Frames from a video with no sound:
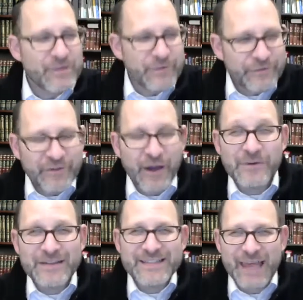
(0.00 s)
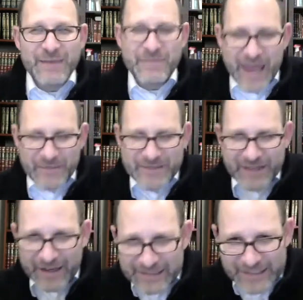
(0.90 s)
The very same names that
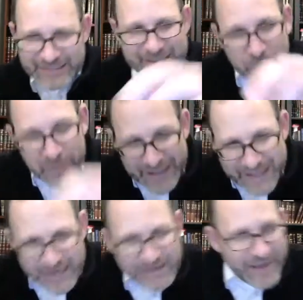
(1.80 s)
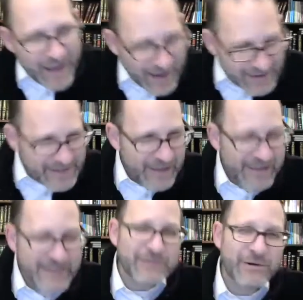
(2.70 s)
I list to begin the exile,
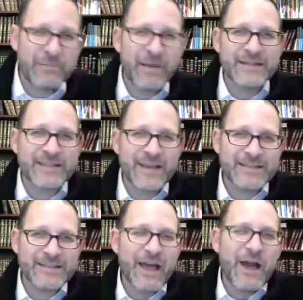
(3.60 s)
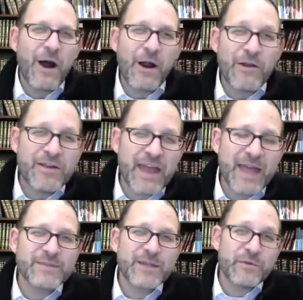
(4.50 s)
as the Ramban says, are the
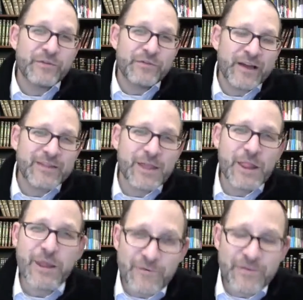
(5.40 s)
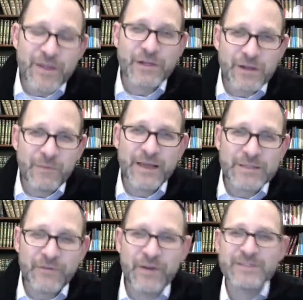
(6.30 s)
names that reflect the love that Hashem has
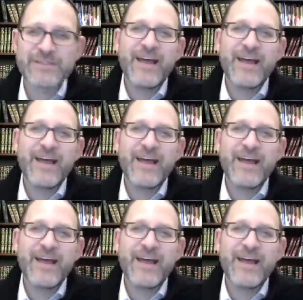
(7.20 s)
of us,